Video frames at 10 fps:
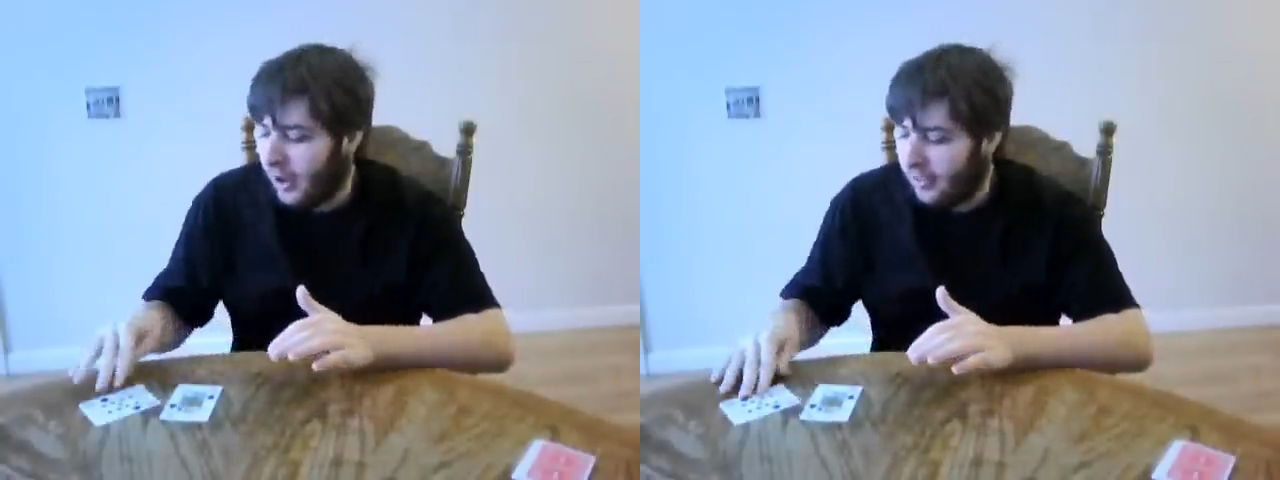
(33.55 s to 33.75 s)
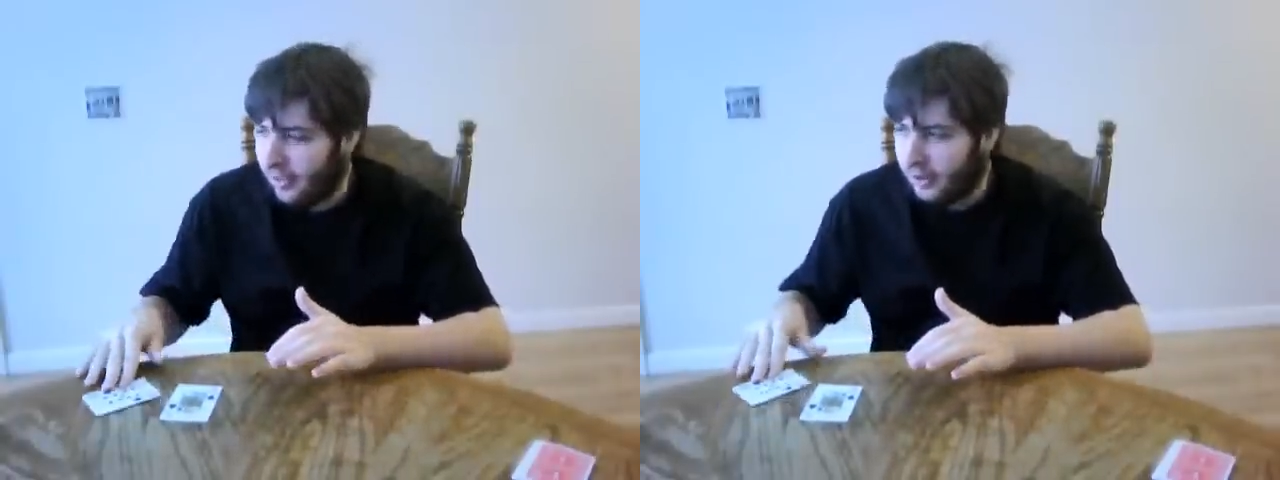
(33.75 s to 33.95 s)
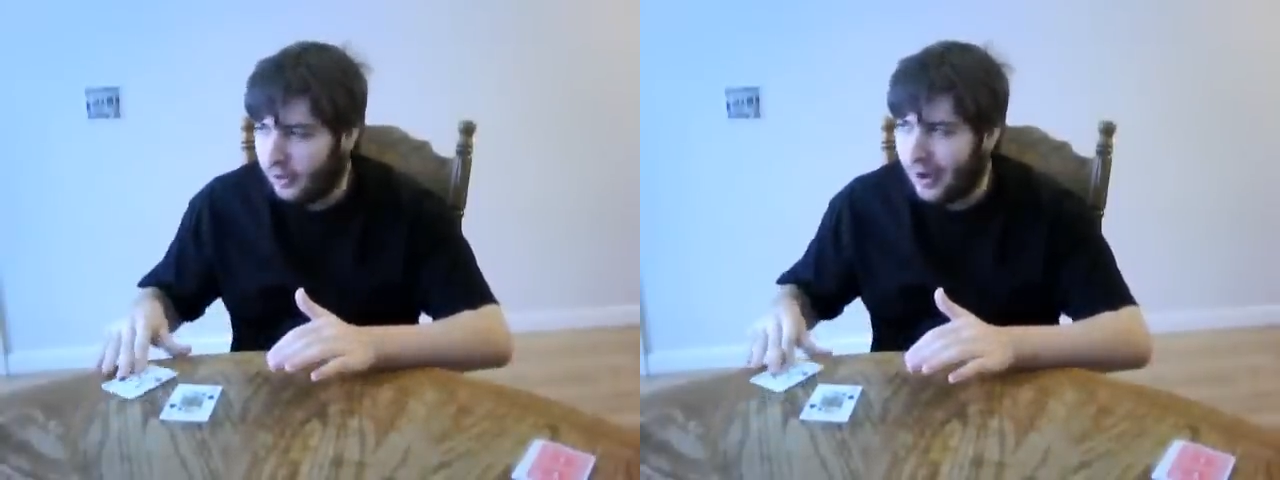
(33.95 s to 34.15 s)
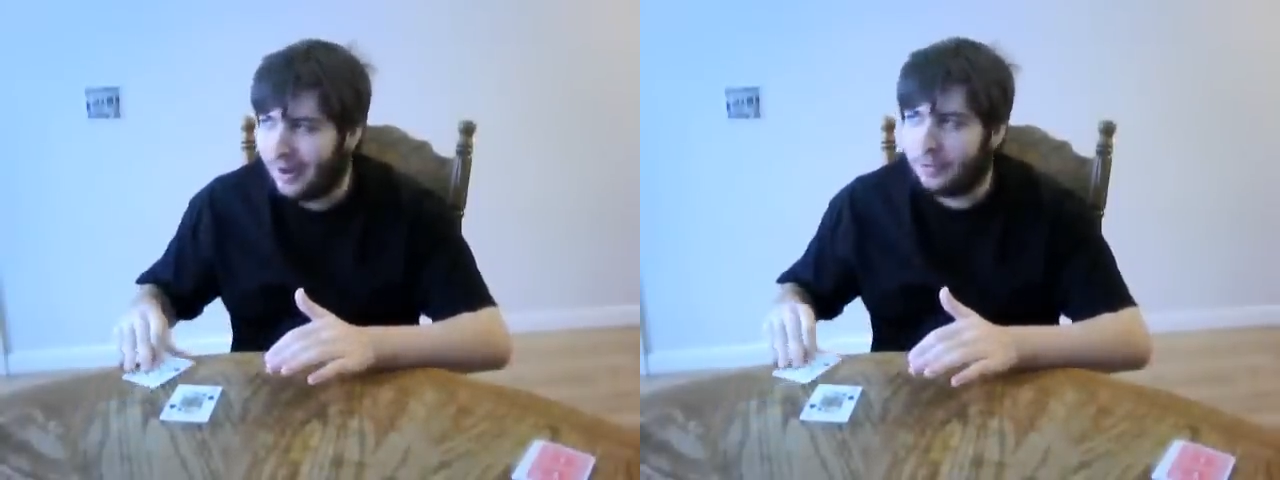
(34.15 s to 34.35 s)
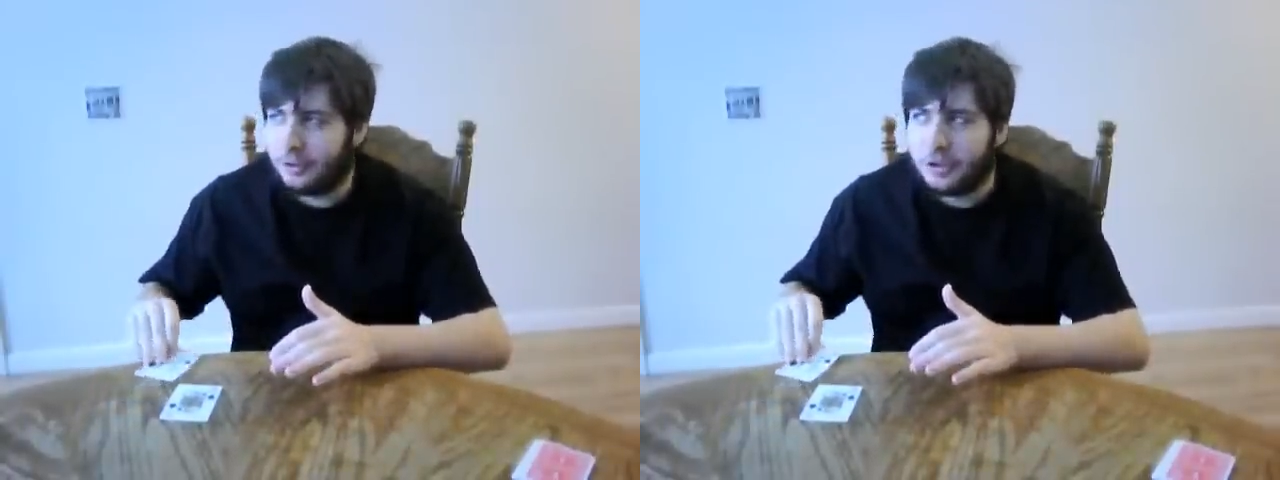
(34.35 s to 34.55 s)
and then you
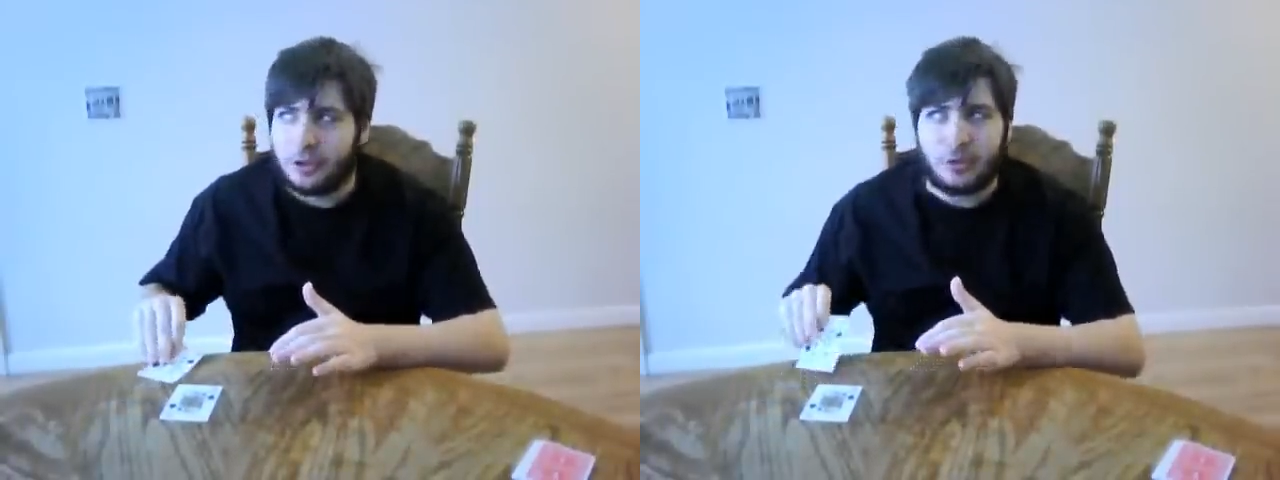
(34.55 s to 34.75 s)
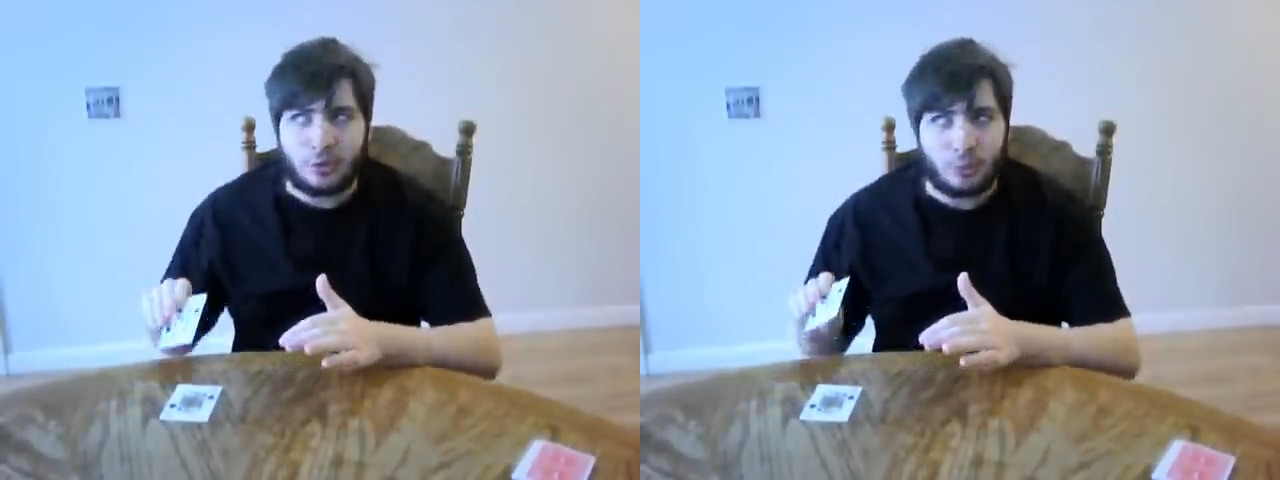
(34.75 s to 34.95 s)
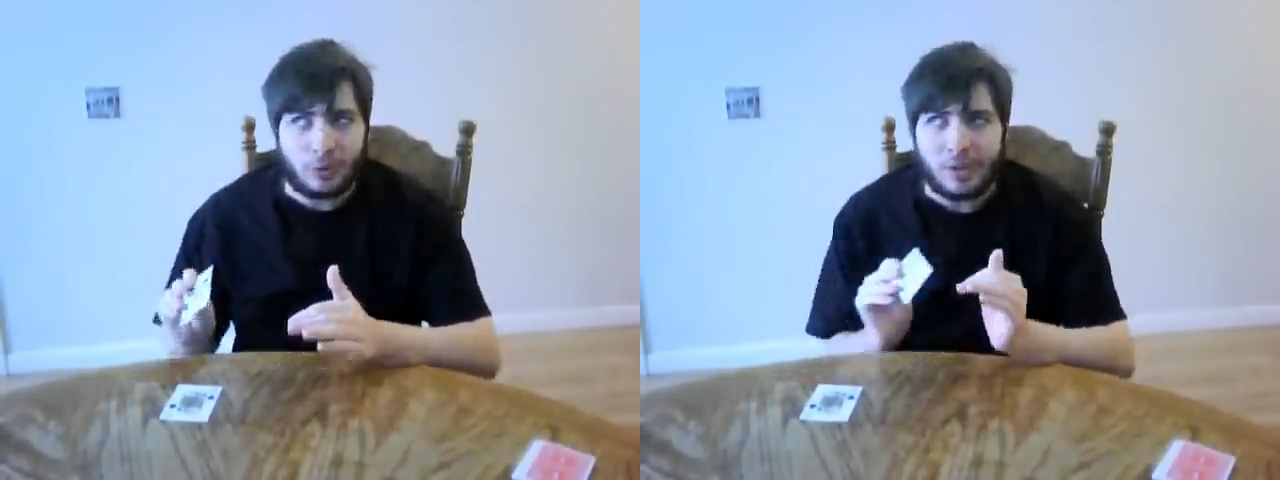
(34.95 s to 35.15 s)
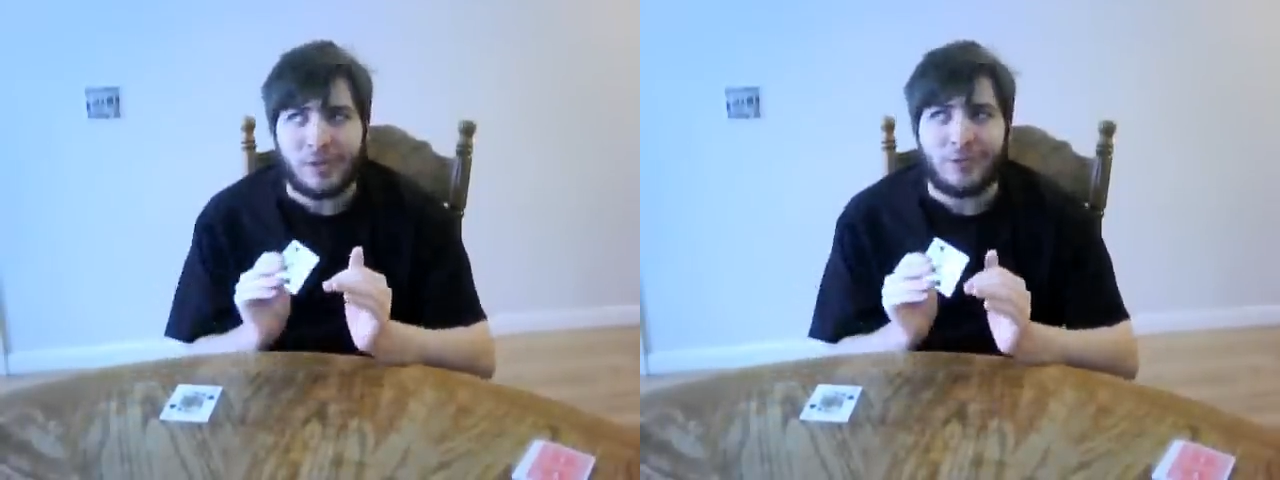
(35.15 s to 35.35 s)
have to choose one of